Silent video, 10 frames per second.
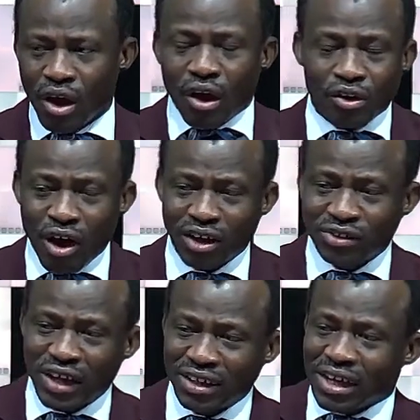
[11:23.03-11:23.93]
God
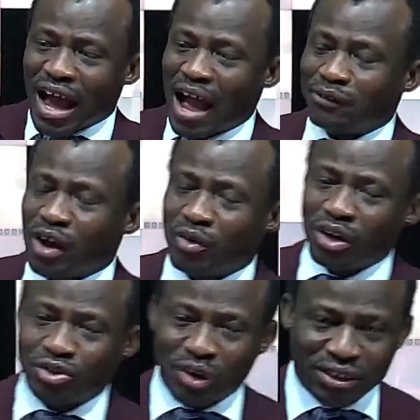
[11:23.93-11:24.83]
said, I'm not going
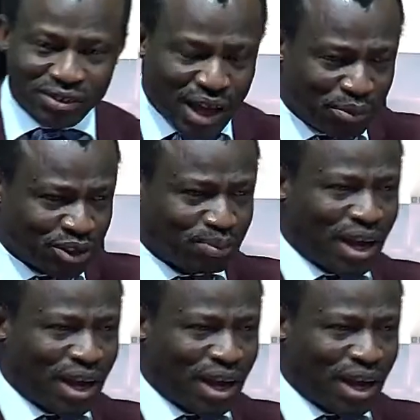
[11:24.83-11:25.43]
to establish my